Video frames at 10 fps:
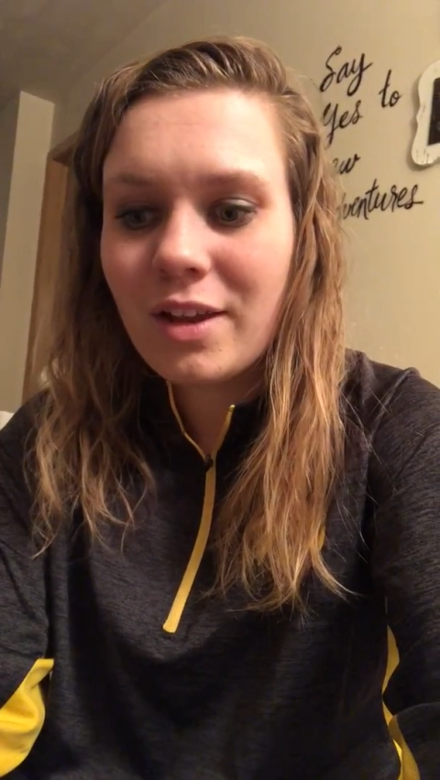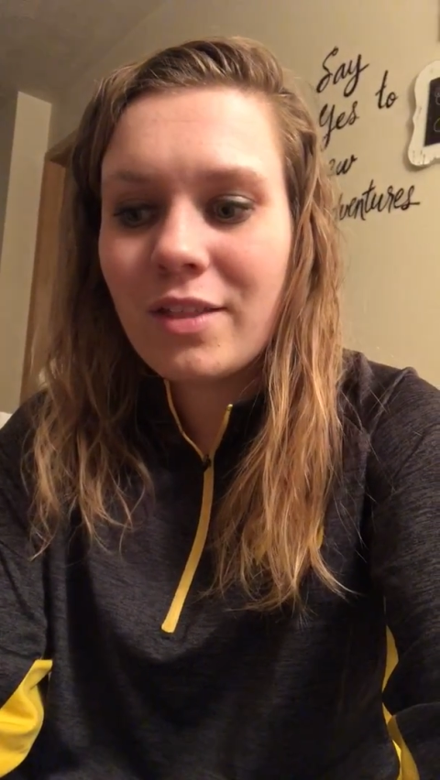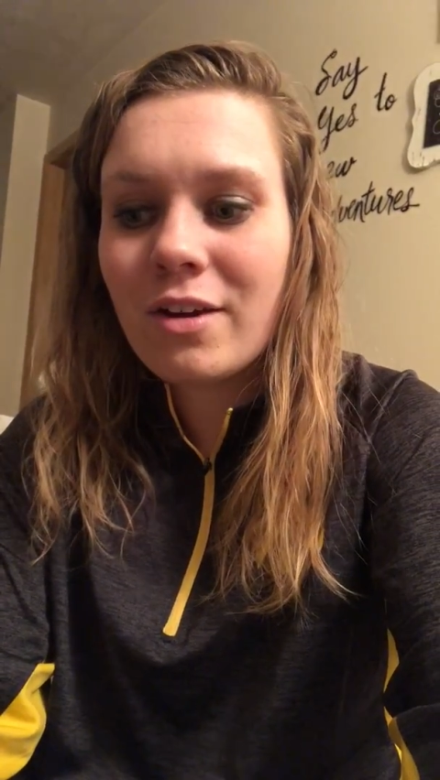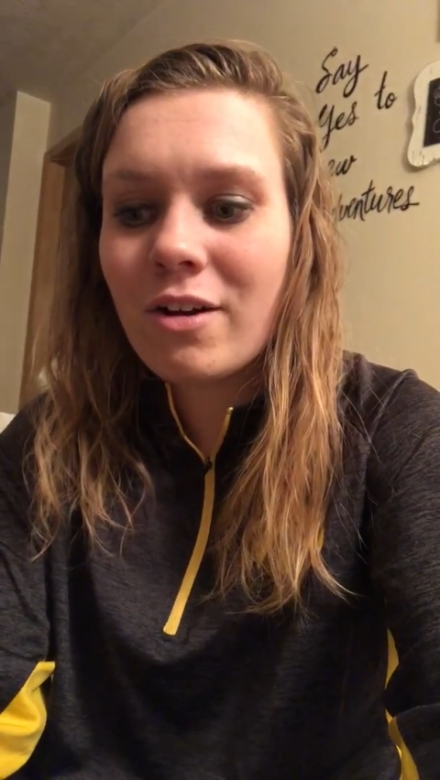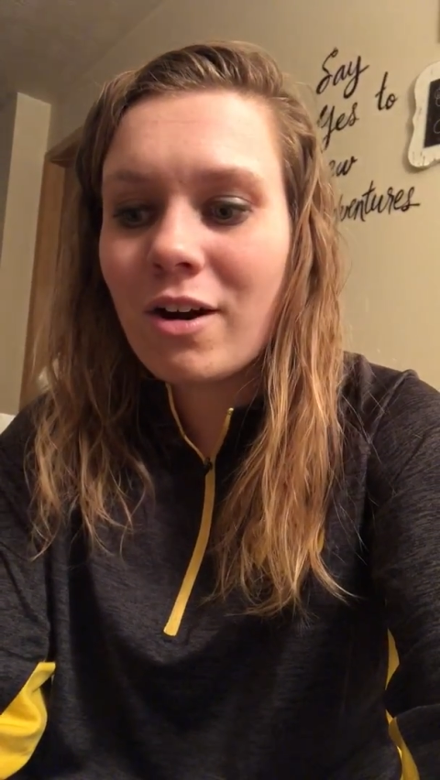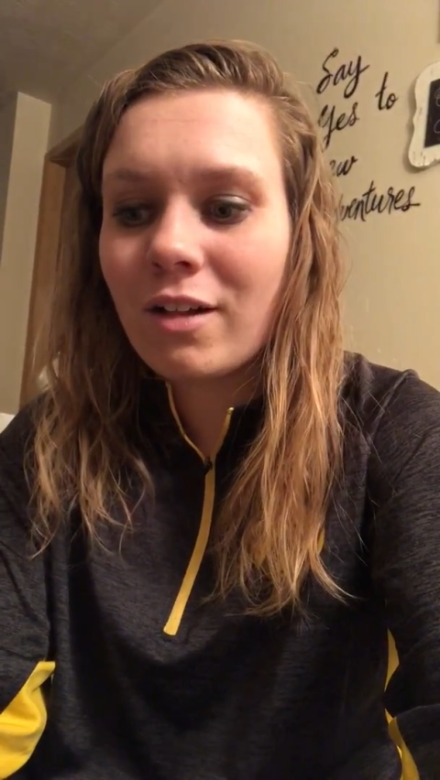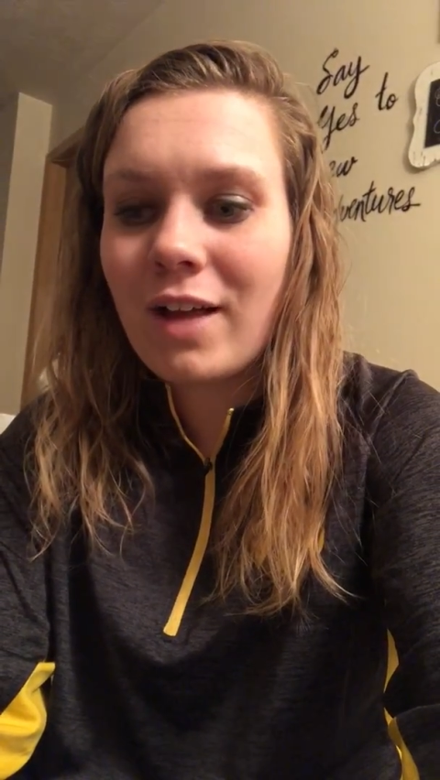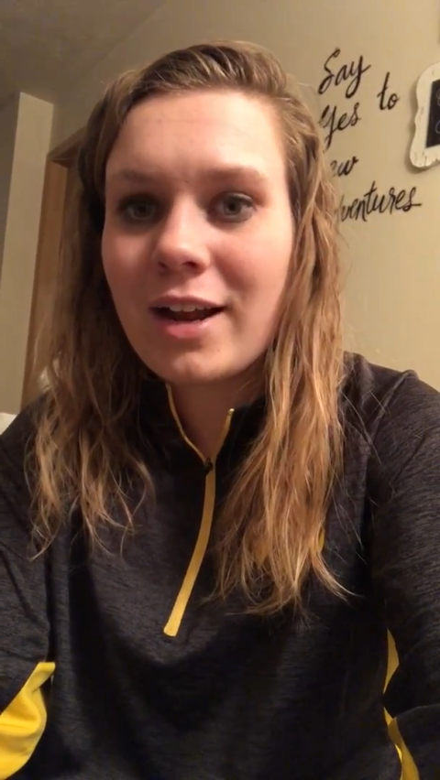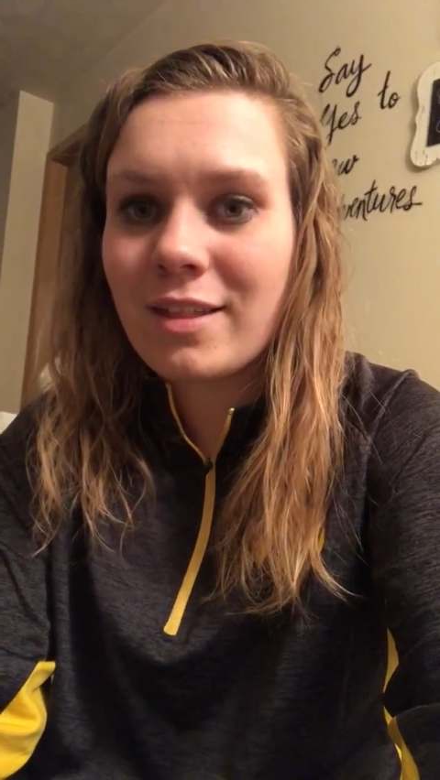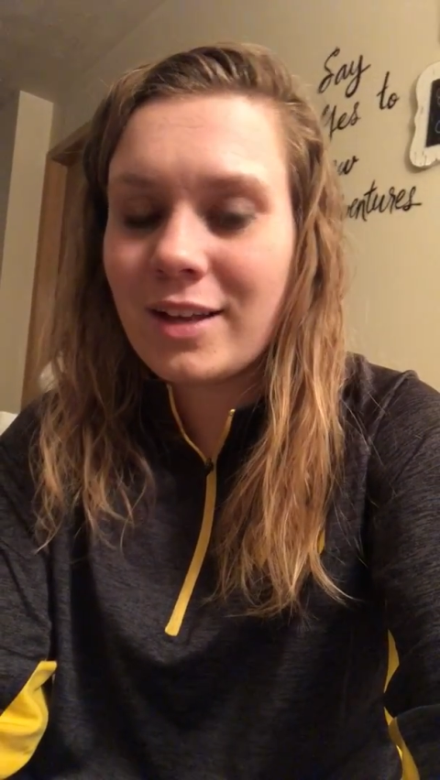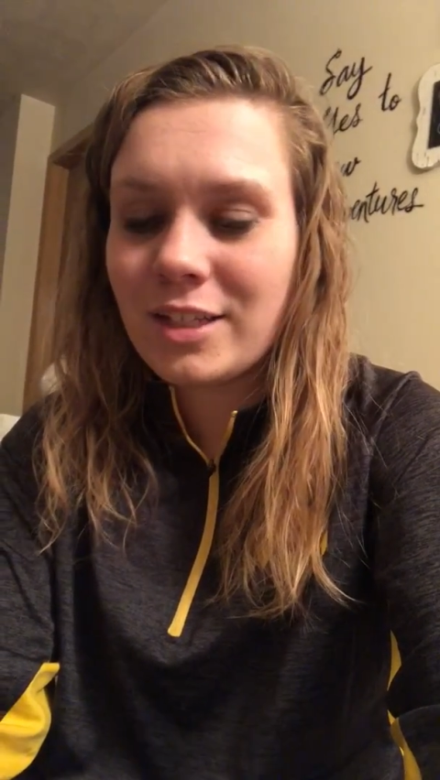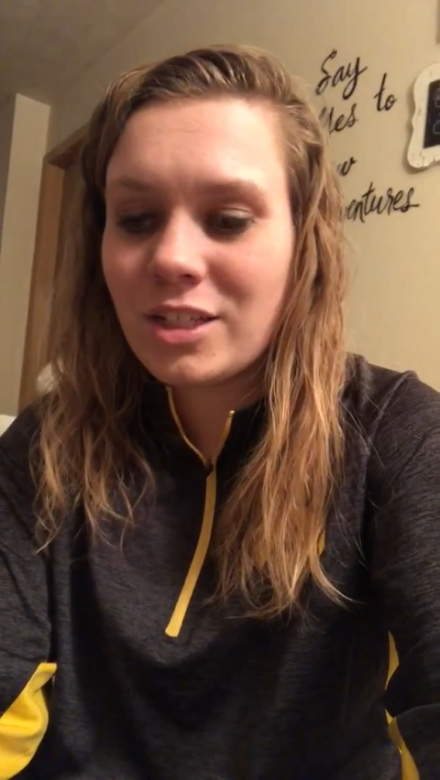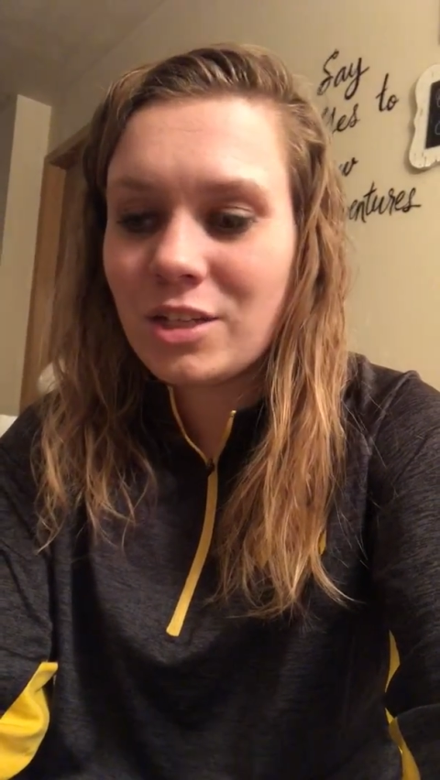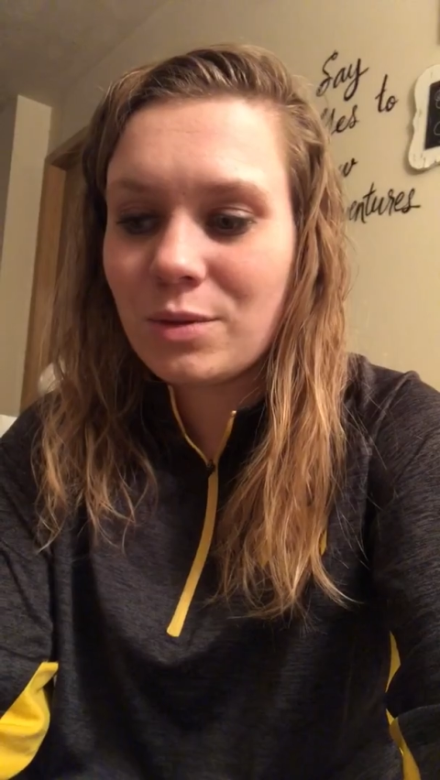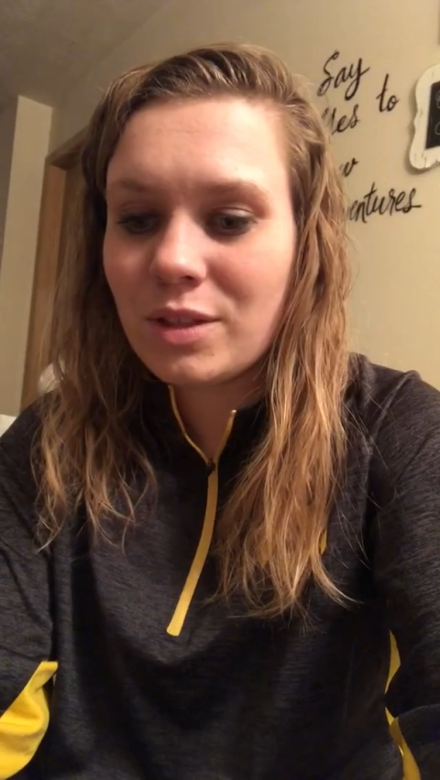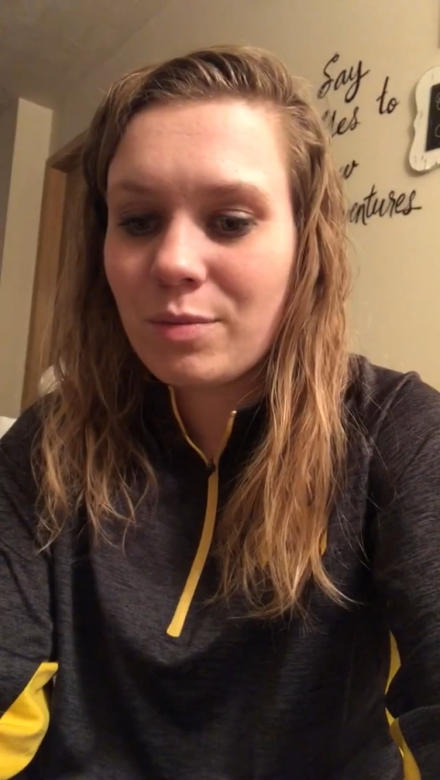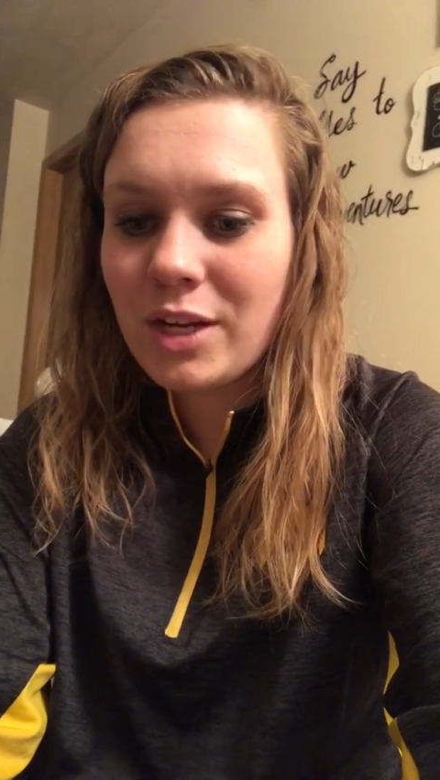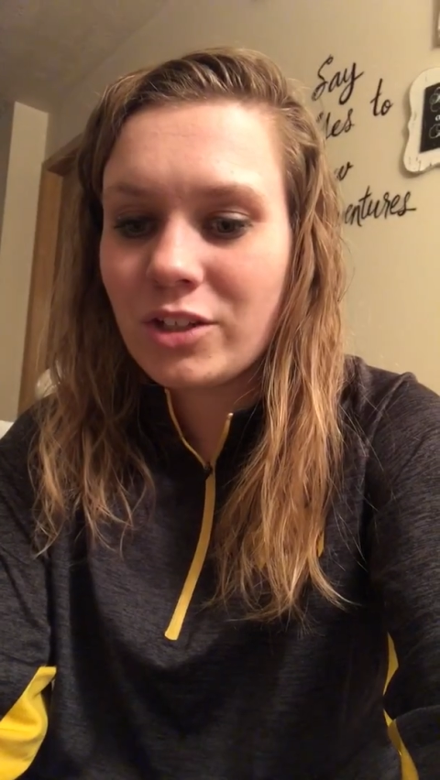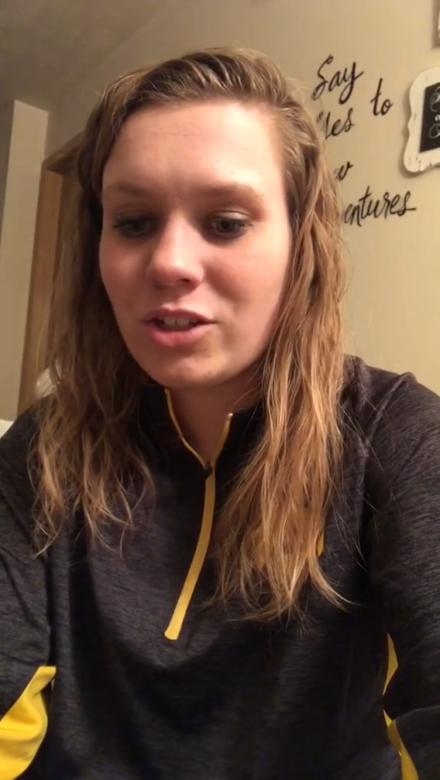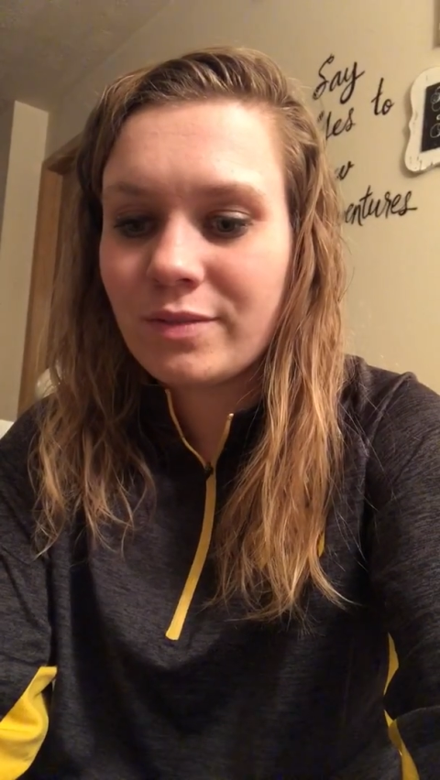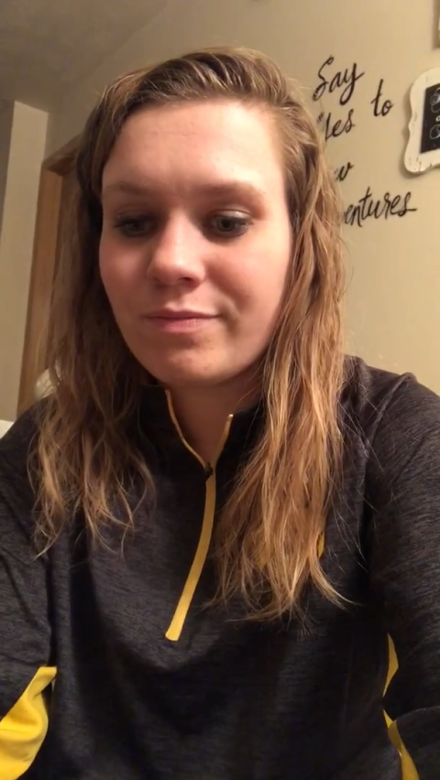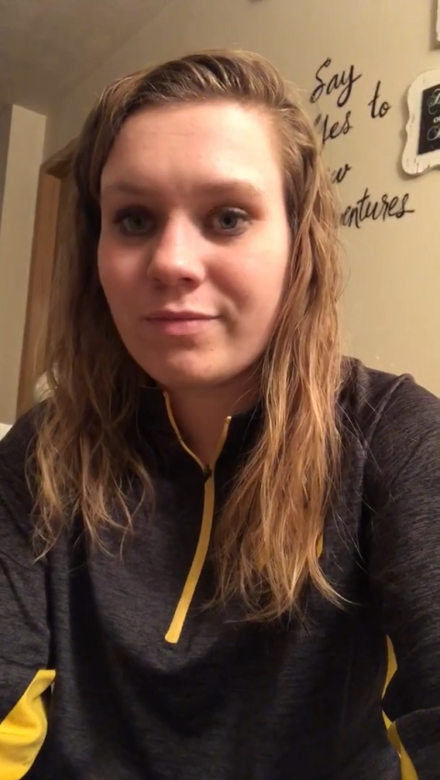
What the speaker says: There are a lot of things to do at the beach.